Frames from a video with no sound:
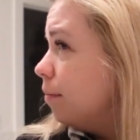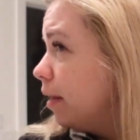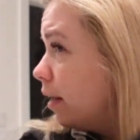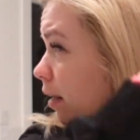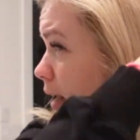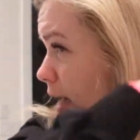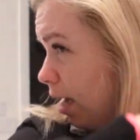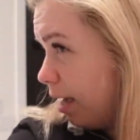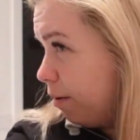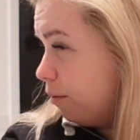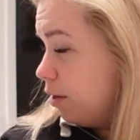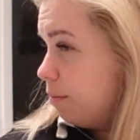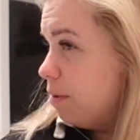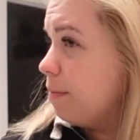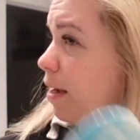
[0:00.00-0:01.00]
Like, I
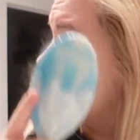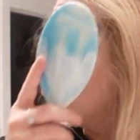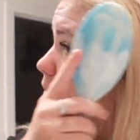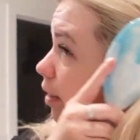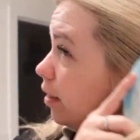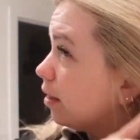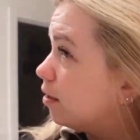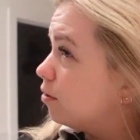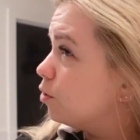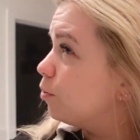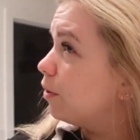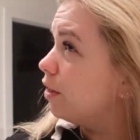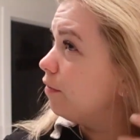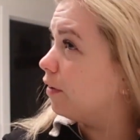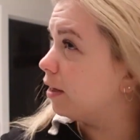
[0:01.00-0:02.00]
wouldn't be mad to play it again. It was
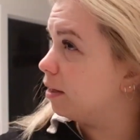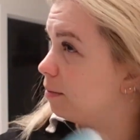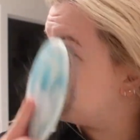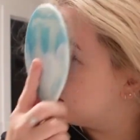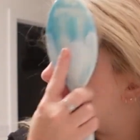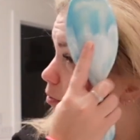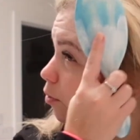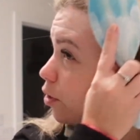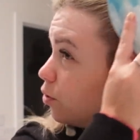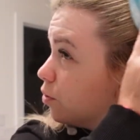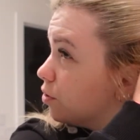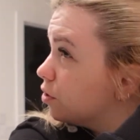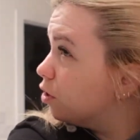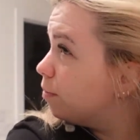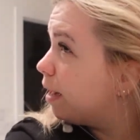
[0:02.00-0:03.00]
pretty funny because the boys
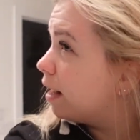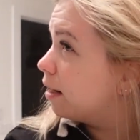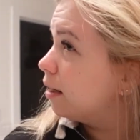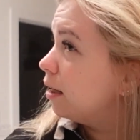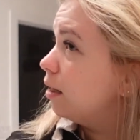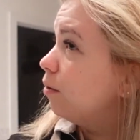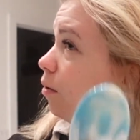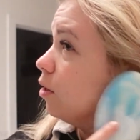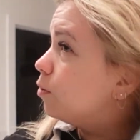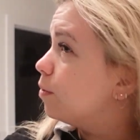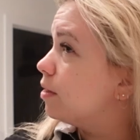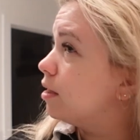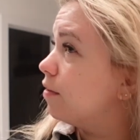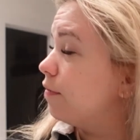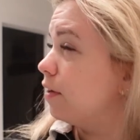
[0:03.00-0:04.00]
were so bad at it. Well,
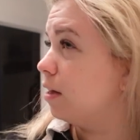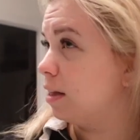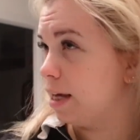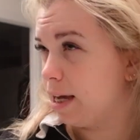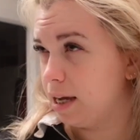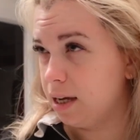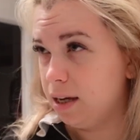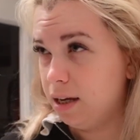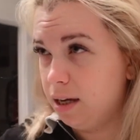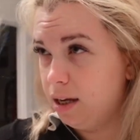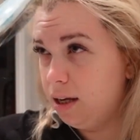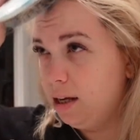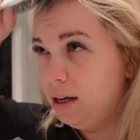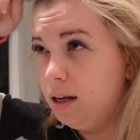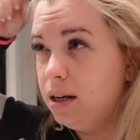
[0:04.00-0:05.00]
specifically
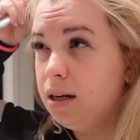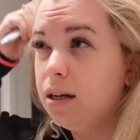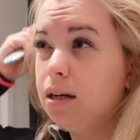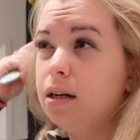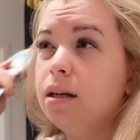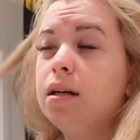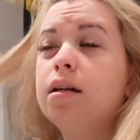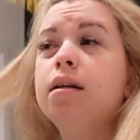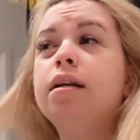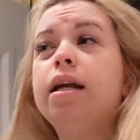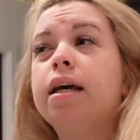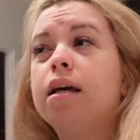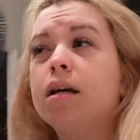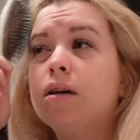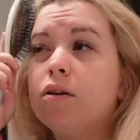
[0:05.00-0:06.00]

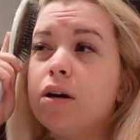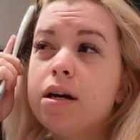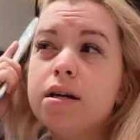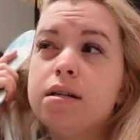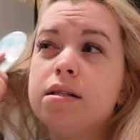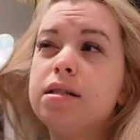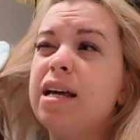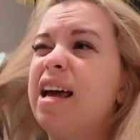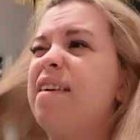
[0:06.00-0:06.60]
Nick and Chris.